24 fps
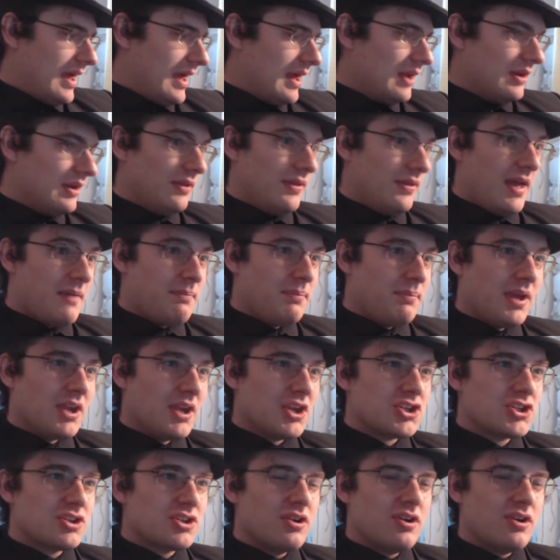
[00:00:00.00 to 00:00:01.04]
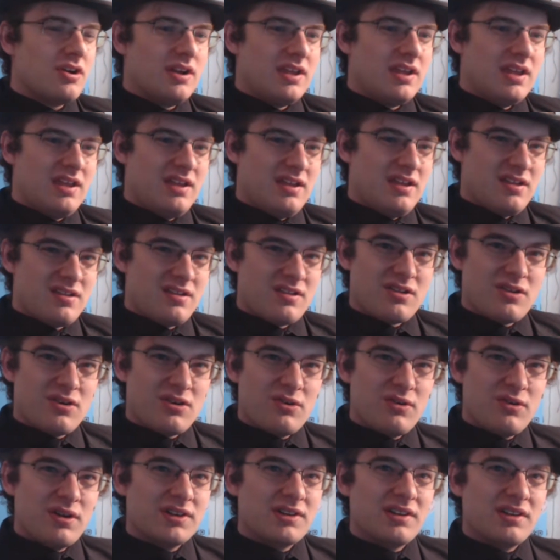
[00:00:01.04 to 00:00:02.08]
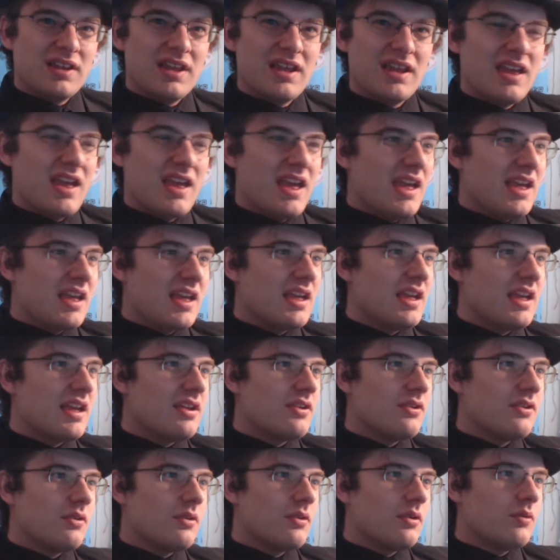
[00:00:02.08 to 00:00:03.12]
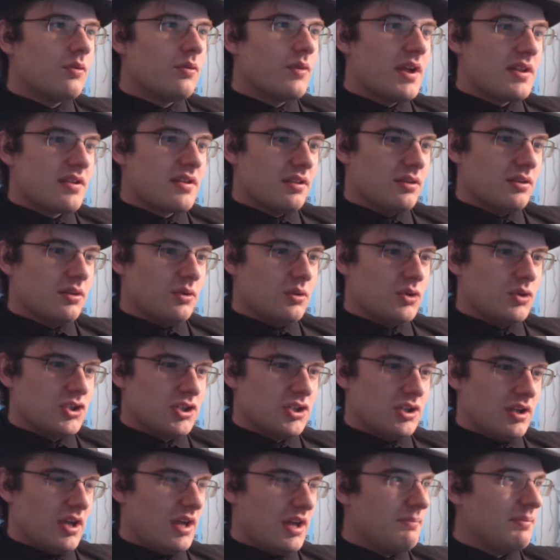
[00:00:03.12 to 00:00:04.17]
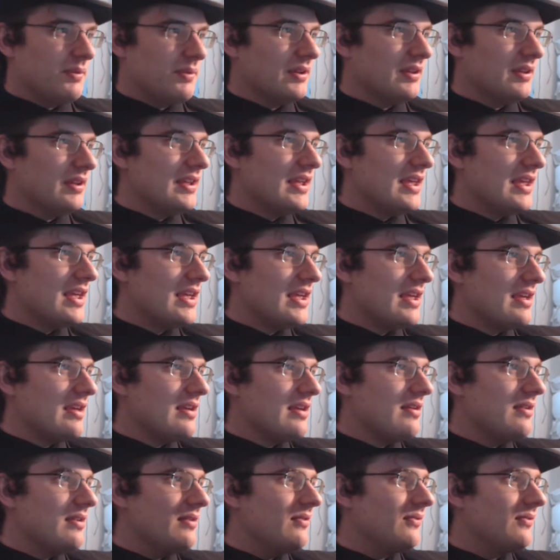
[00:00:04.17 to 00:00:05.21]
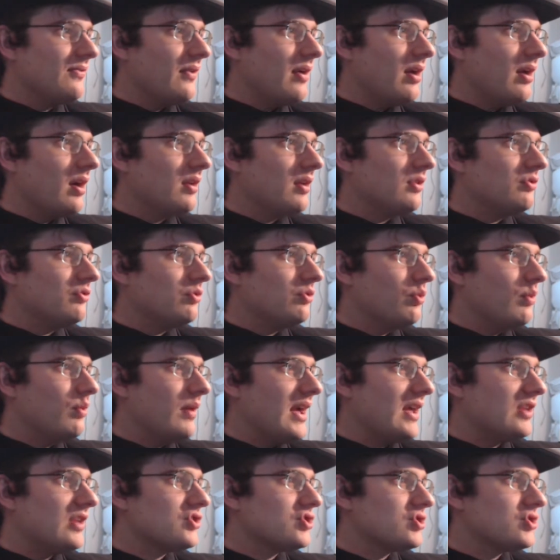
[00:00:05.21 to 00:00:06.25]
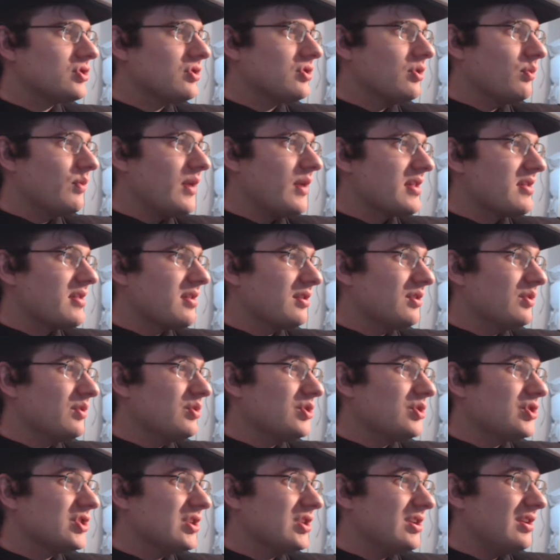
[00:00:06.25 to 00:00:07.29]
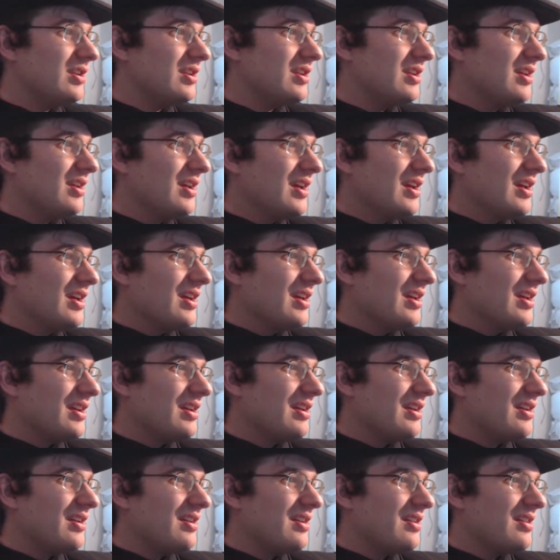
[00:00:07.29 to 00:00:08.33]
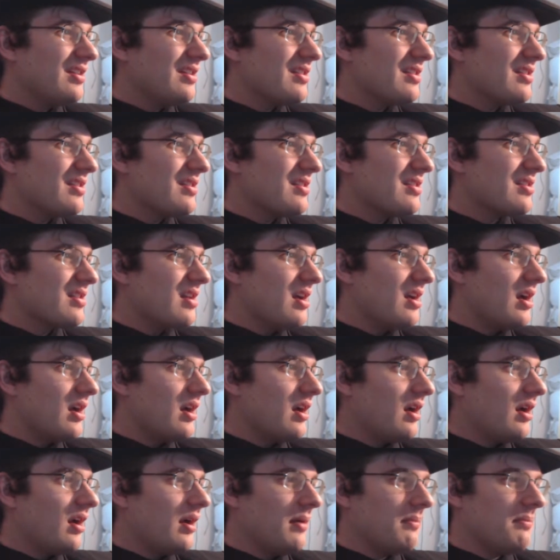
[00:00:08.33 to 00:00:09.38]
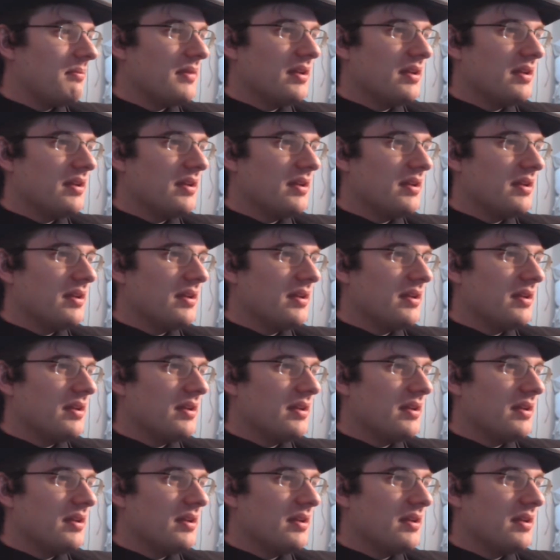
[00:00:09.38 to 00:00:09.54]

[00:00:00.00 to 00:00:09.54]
that picture is currently in resolution. I believe on Twitch the resolution is well,